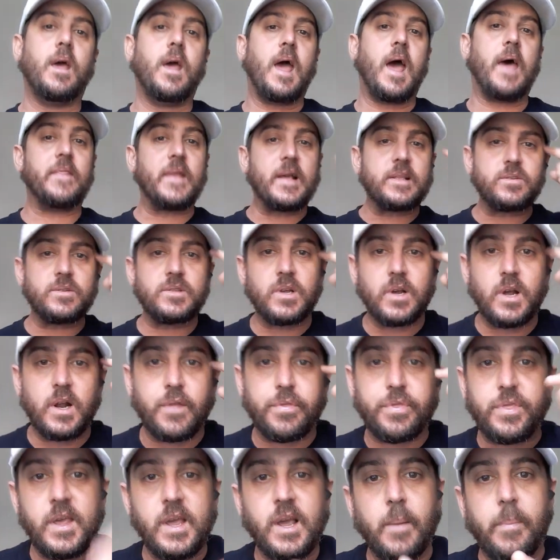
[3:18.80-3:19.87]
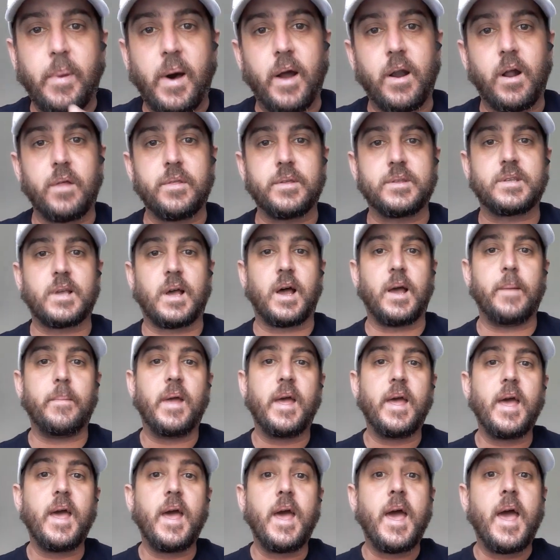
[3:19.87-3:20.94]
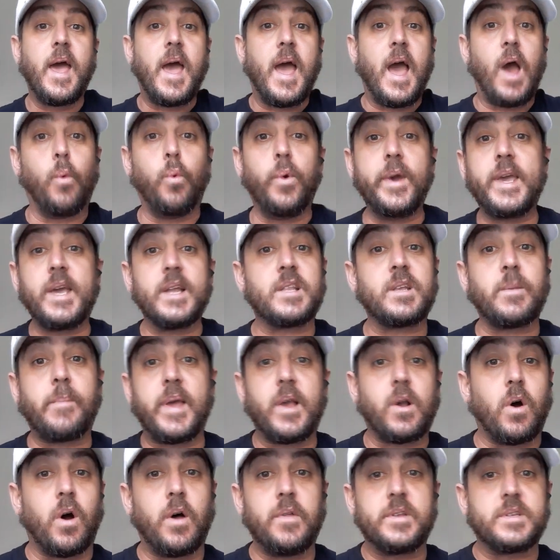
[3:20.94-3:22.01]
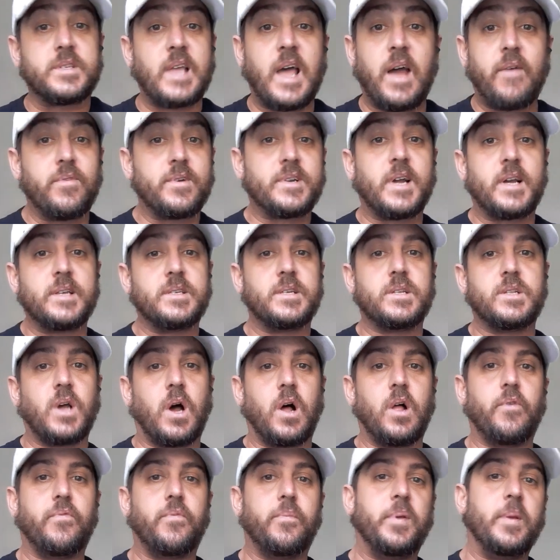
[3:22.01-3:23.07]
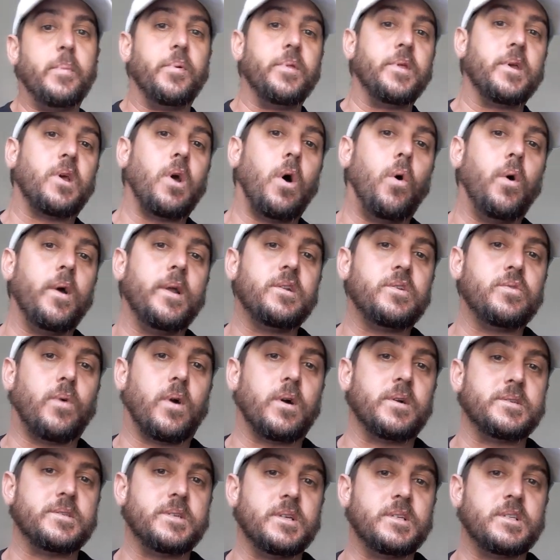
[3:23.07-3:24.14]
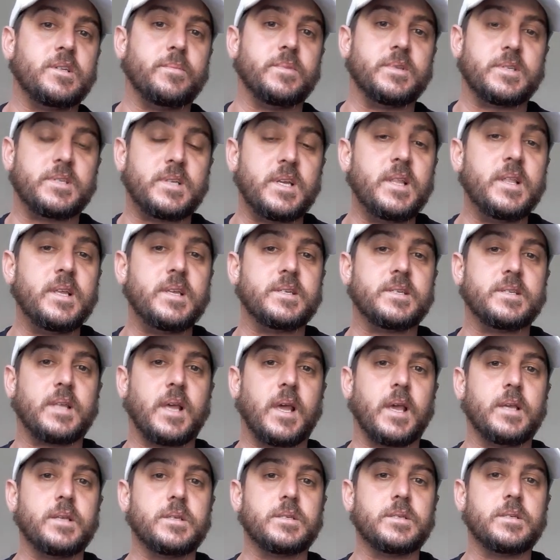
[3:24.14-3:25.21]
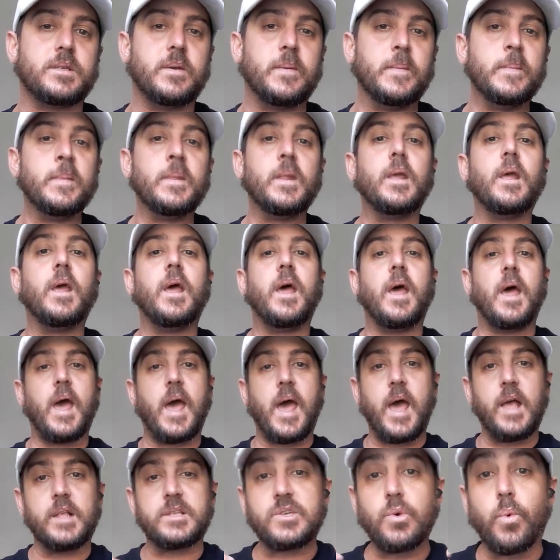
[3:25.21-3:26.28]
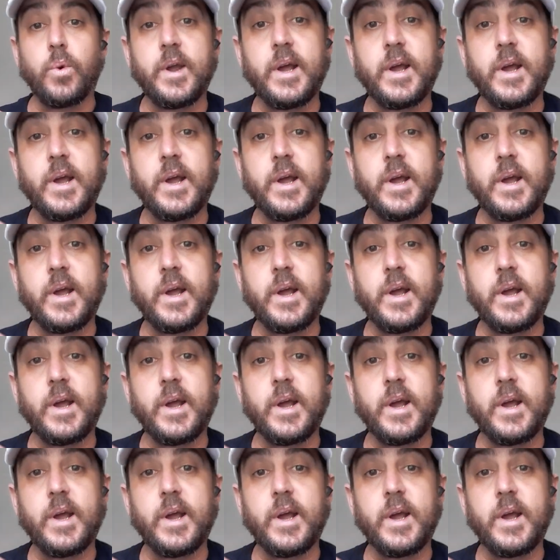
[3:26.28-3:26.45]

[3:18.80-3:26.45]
And that's what they're going to think about all the time. And we get to make all this advertising dollar for people that go into our system and see these things. And so we're